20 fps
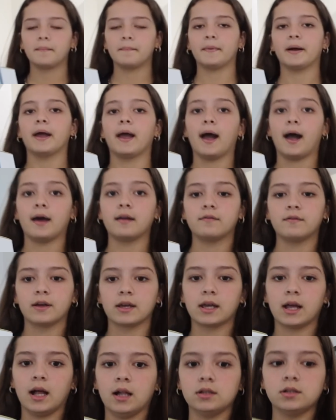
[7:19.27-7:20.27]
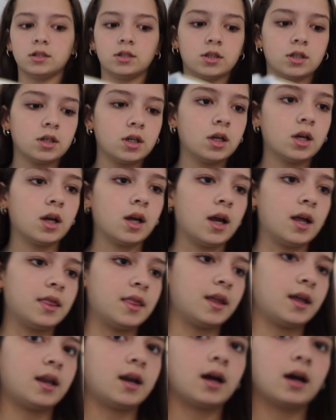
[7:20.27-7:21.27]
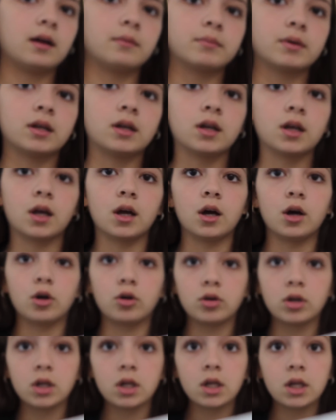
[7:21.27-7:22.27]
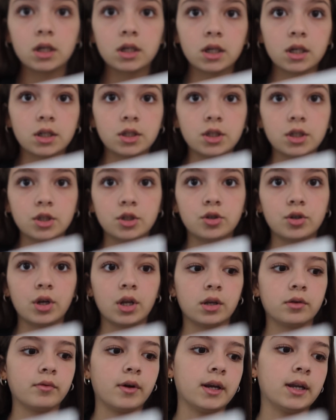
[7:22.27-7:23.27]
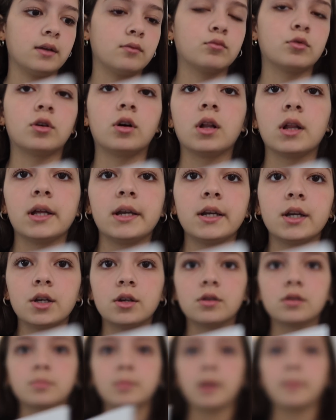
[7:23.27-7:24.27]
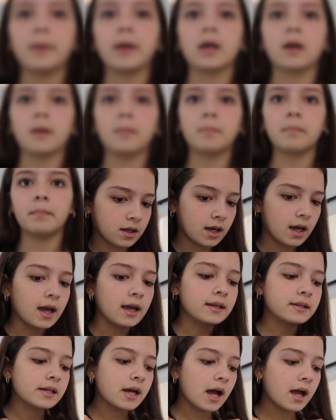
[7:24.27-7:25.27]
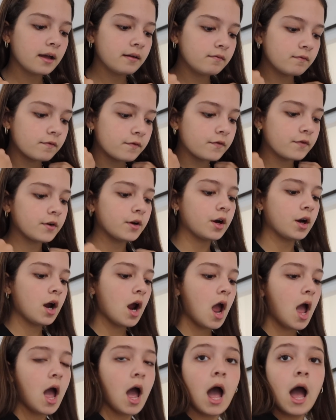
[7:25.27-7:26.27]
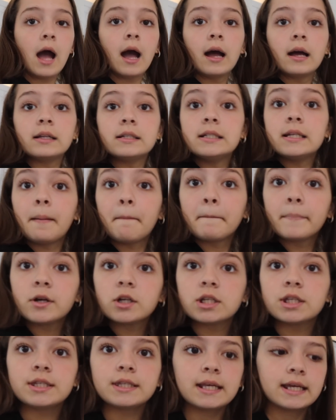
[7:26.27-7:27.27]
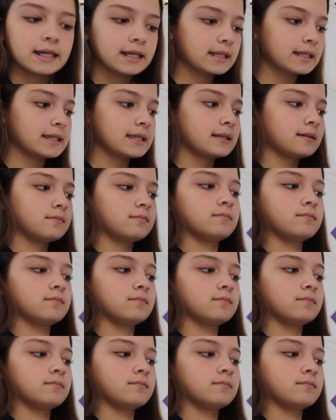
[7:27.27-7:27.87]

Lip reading: my advent calendar and then I'm going to go. Continue getting ready. Well, all I need to do is my makeup. Okay, time for number 6.